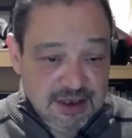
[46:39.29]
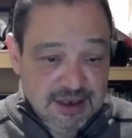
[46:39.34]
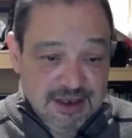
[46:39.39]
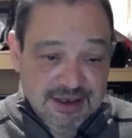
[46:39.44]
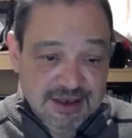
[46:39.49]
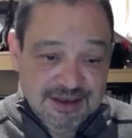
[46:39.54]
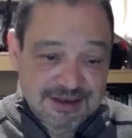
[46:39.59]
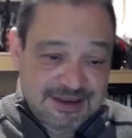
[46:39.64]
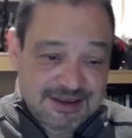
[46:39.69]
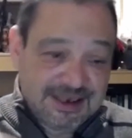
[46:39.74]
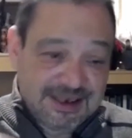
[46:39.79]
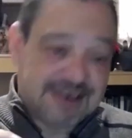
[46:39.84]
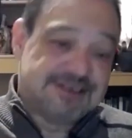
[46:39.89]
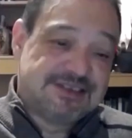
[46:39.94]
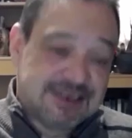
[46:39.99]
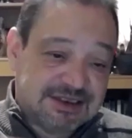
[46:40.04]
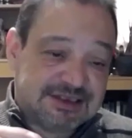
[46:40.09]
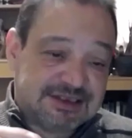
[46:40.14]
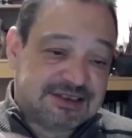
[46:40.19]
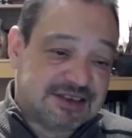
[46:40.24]

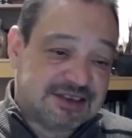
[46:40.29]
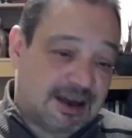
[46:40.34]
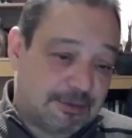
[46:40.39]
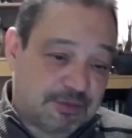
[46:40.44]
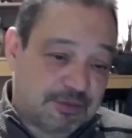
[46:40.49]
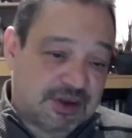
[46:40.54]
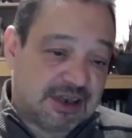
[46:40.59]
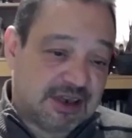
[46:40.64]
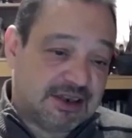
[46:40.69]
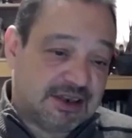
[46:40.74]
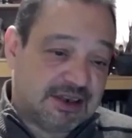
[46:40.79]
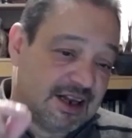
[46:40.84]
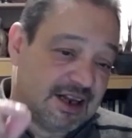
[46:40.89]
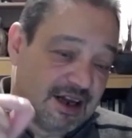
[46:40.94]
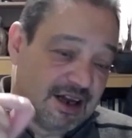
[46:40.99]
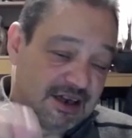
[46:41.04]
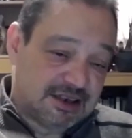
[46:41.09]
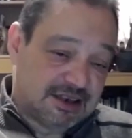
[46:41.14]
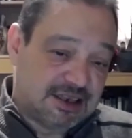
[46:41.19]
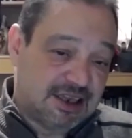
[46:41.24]
This is something
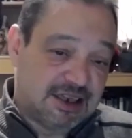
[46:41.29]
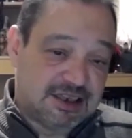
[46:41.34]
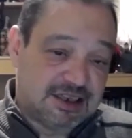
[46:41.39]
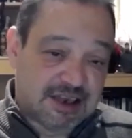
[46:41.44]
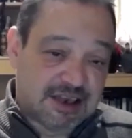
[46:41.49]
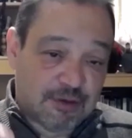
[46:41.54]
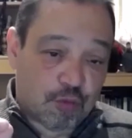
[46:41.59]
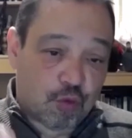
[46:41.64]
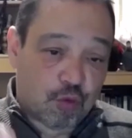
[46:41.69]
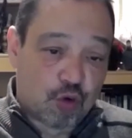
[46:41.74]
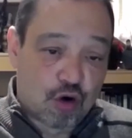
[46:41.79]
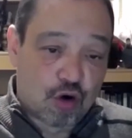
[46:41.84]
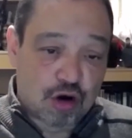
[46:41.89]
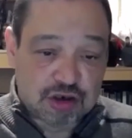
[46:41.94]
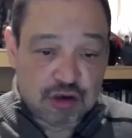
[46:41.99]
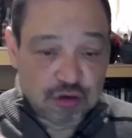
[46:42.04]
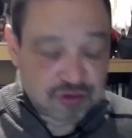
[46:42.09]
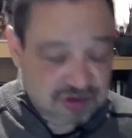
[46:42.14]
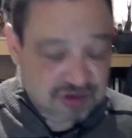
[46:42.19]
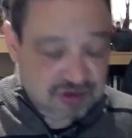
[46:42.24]
that Akey
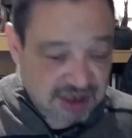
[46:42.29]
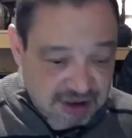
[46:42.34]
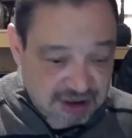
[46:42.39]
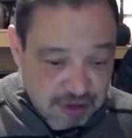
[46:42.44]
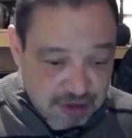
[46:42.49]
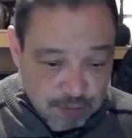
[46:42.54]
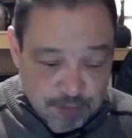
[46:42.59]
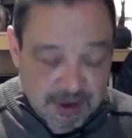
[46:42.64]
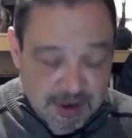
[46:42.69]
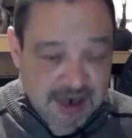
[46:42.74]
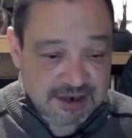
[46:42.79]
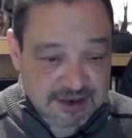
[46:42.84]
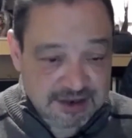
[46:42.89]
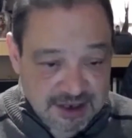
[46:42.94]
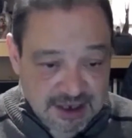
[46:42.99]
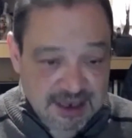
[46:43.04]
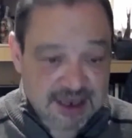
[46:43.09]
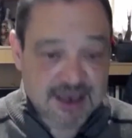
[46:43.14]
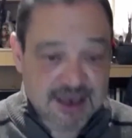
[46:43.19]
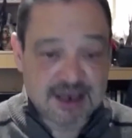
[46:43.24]
can take you by
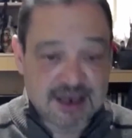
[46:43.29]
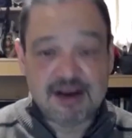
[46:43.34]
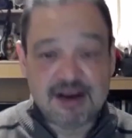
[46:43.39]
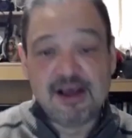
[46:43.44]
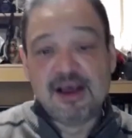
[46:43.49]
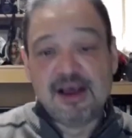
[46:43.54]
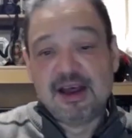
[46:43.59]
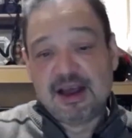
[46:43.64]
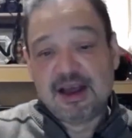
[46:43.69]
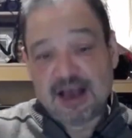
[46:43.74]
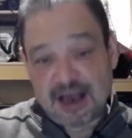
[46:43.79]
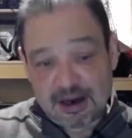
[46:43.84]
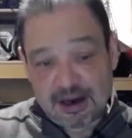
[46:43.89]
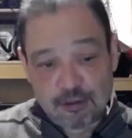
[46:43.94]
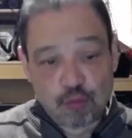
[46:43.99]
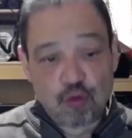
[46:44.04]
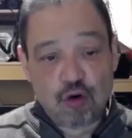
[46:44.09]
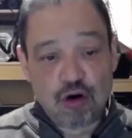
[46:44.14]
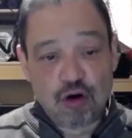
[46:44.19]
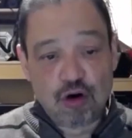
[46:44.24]
the hand
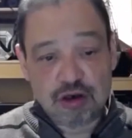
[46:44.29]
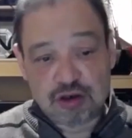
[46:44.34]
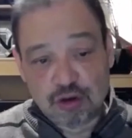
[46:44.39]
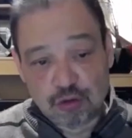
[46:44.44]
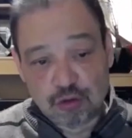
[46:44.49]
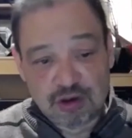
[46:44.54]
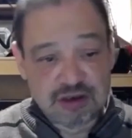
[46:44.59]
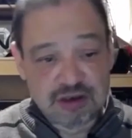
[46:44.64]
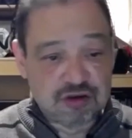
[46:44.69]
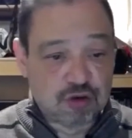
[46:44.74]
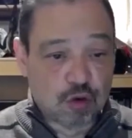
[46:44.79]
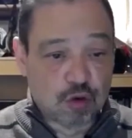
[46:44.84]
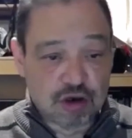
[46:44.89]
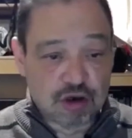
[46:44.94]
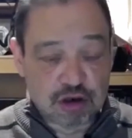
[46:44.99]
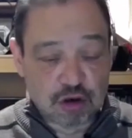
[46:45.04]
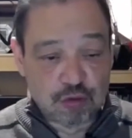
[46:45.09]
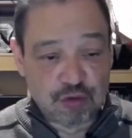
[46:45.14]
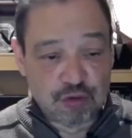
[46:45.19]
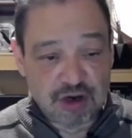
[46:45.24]
and walk you into
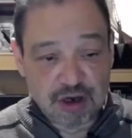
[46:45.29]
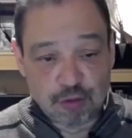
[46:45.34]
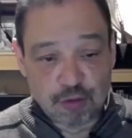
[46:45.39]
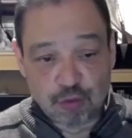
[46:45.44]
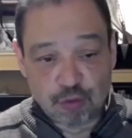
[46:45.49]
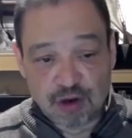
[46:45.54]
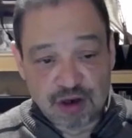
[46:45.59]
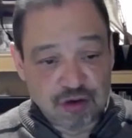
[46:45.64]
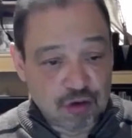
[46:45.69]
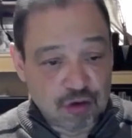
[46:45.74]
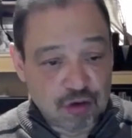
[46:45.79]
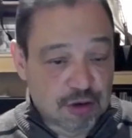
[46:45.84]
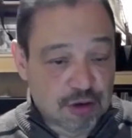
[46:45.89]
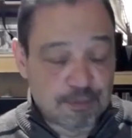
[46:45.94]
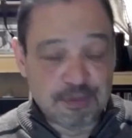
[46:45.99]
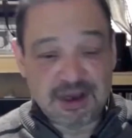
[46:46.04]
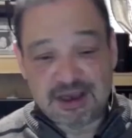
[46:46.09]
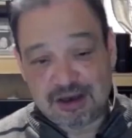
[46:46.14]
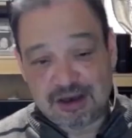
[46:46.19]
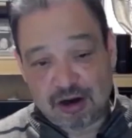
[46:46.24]
a career where you
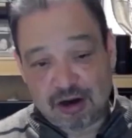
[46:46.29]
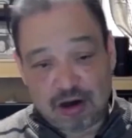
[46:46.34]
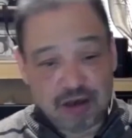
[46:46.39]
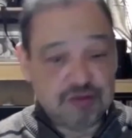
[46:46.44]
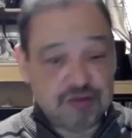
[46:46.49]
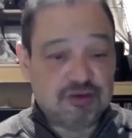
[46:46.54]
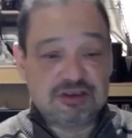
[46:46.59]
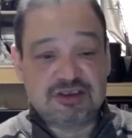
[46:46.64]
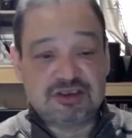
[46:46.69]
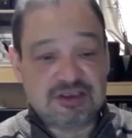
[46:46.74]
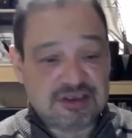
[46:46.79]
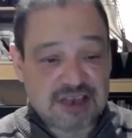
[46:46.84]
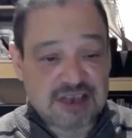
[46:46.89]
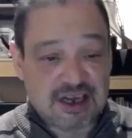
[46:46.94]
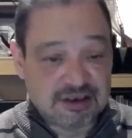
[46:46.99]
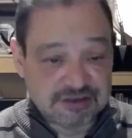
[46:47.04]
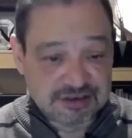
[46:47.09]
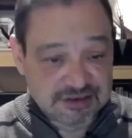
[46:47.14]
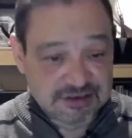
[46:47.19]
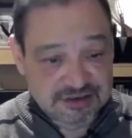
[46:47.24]
can make hundreds of
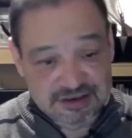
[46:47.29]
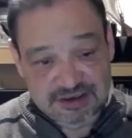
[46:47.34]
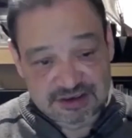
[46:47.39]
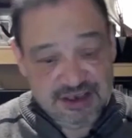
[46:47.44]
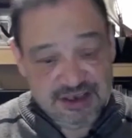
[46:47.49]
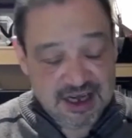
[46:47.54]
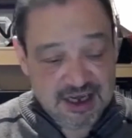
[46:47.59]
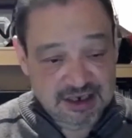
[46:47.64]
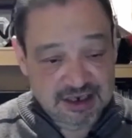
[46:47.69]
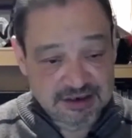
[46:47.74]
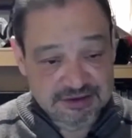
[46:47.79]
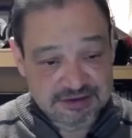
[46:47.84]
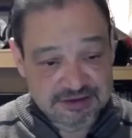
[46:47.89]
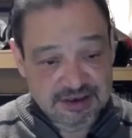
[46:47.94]
thousands of dollars.